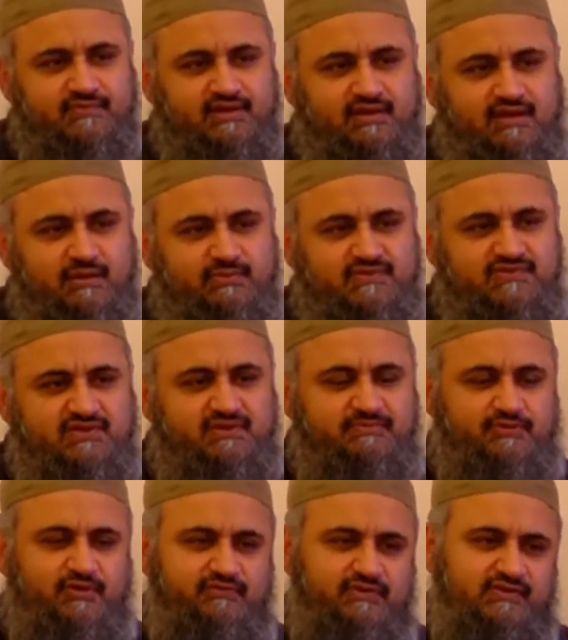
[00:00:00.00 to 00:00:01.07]
And we said the
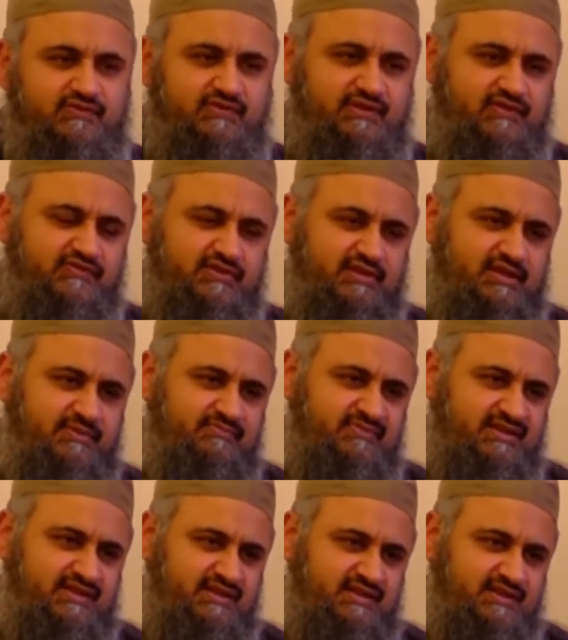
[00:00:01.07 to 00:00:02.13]
Prophet
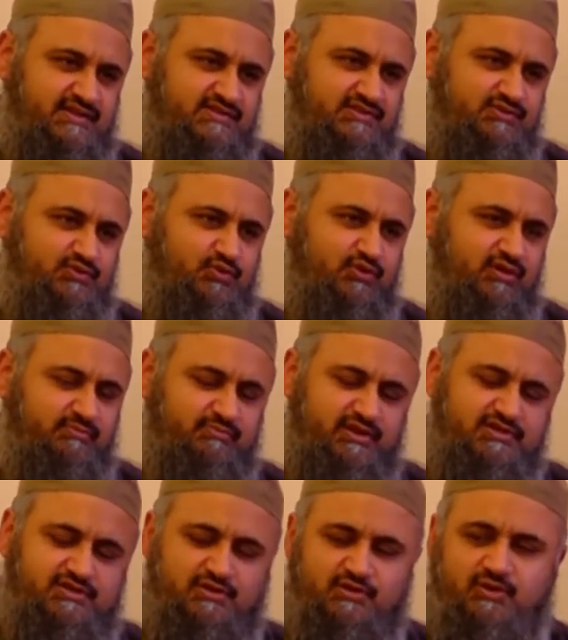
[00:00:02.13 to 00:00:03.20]
is Nur and
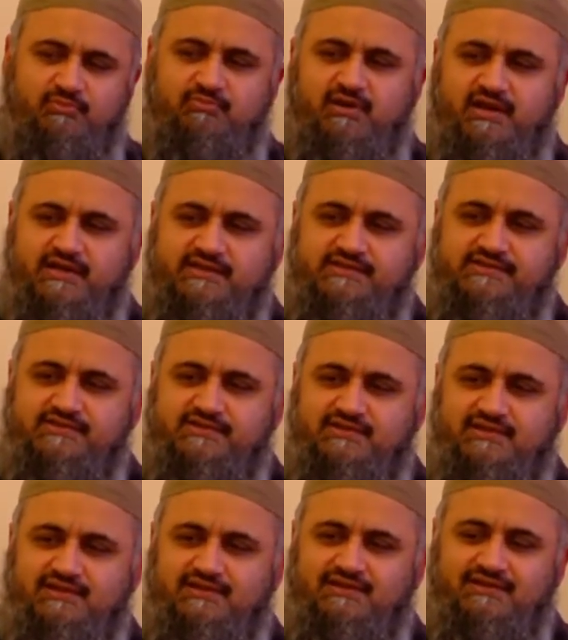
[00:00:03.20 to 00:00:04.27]
Bashar combined.
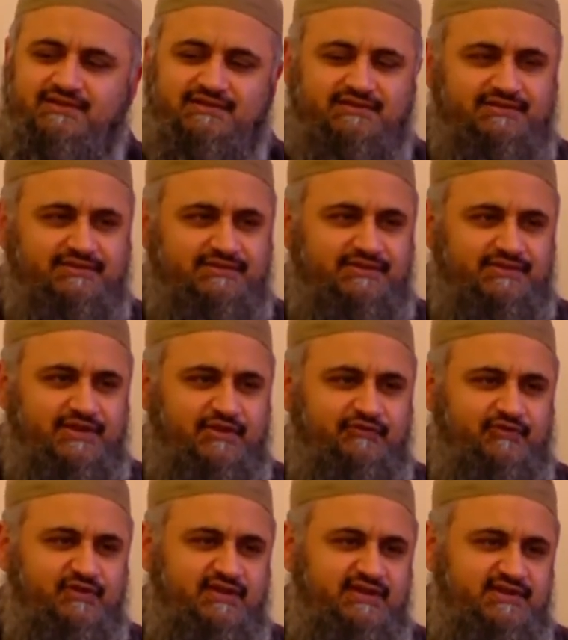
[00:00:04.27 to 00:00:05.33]

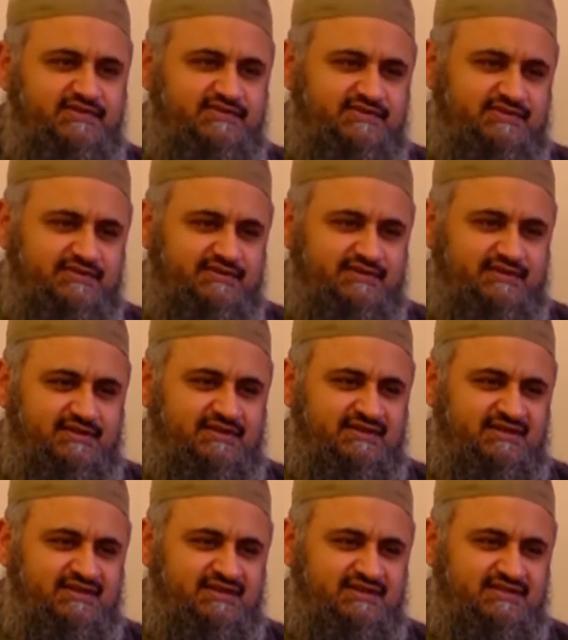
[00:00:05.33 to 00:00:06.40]
Therefore, he's,
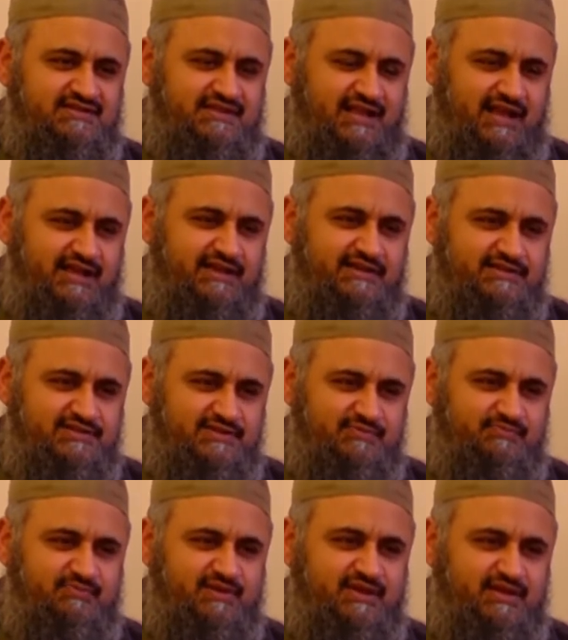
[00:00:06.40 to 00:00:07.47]
he's light,
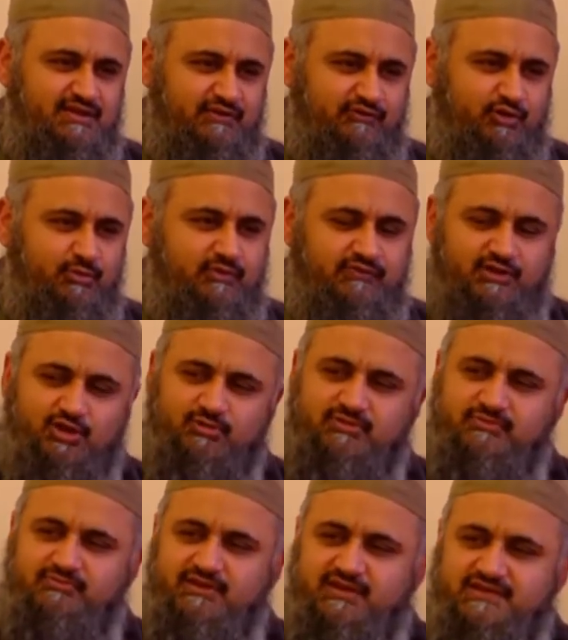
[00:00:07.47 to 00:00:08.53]
but in the form of a
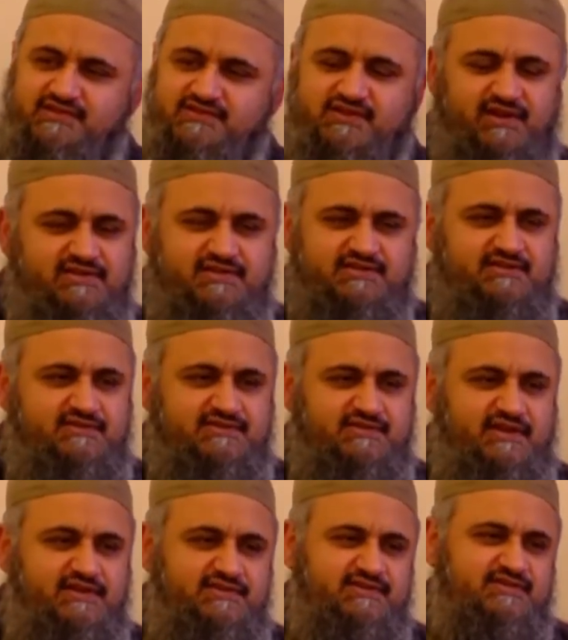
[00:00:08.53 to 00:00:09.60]
human being. The scientists,
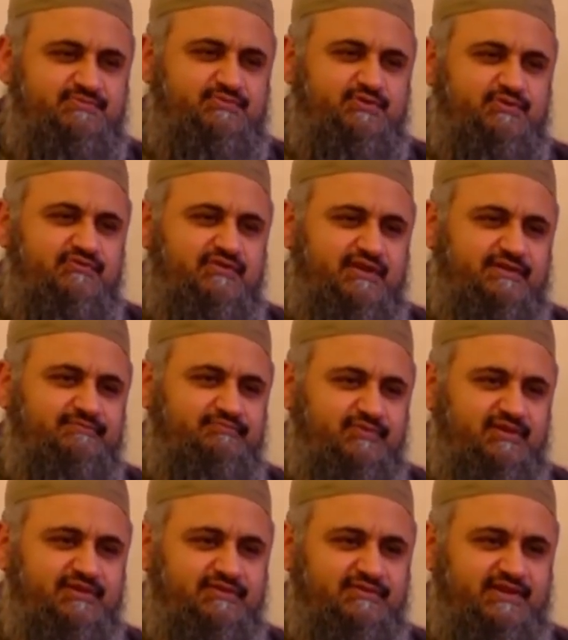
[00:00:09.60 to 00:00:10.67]
science has proved that,
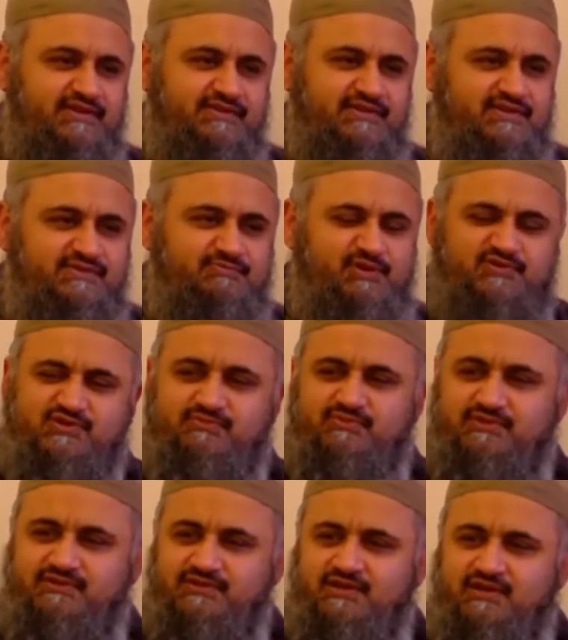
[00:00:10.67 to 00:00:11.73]
yeah, that it's
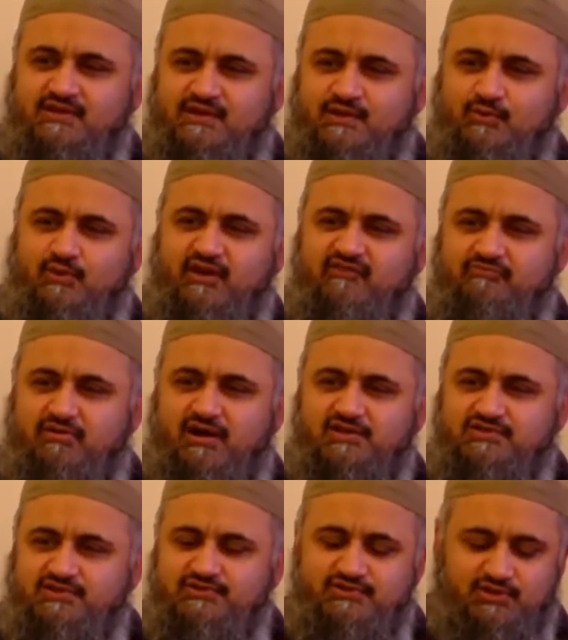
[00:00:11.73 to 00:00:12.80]
possible. Wave
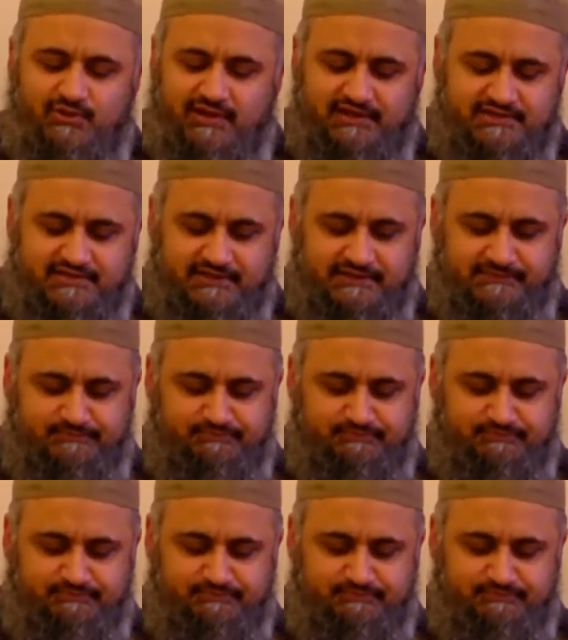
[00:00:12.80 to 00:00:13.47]
particle duality.